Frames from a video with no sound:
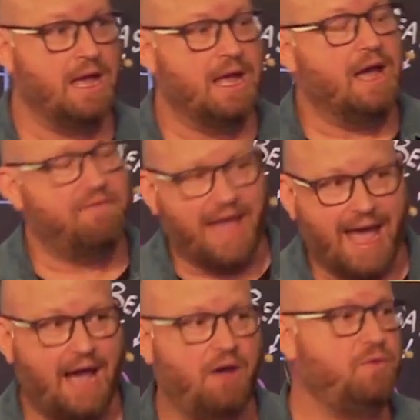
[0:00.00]
of
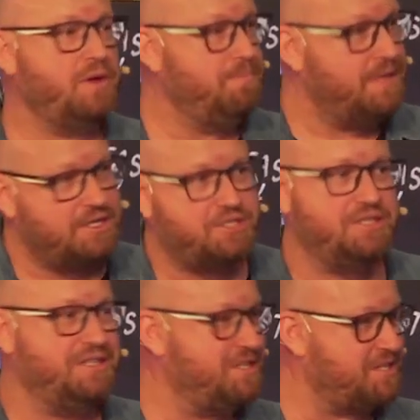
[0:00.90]
how to administer
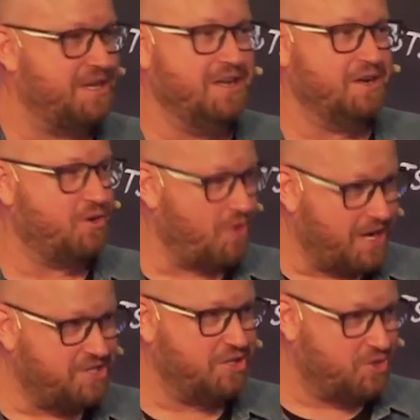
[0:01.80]
this
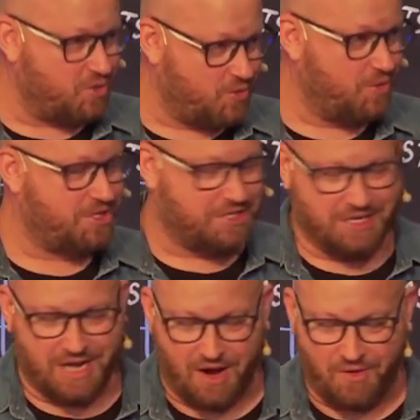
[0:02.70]
grace and truth
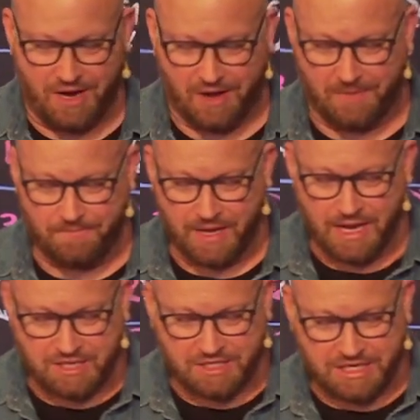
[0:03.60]
scenario.
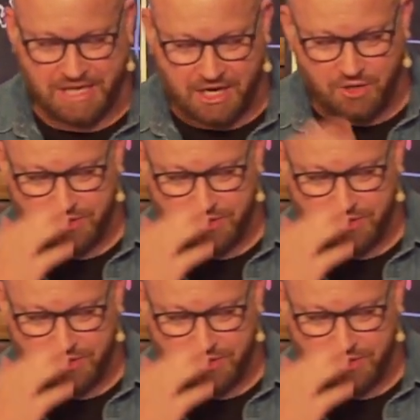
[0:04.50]
See, Daniel was